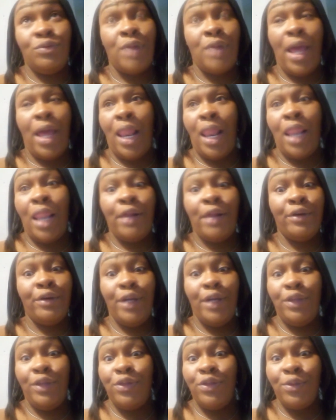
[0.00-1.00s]
like
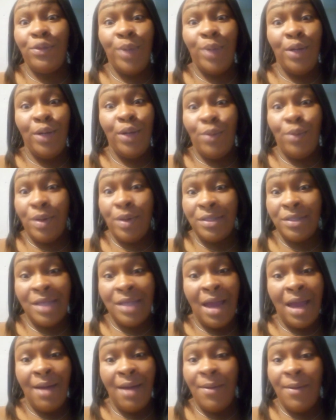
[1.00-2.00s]
literally 3 doors
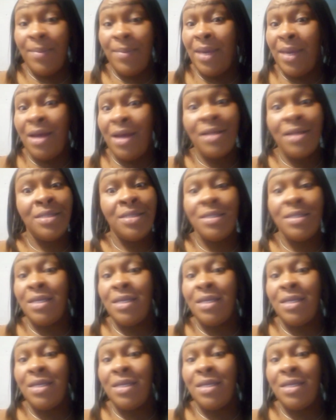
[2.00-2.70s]
down, because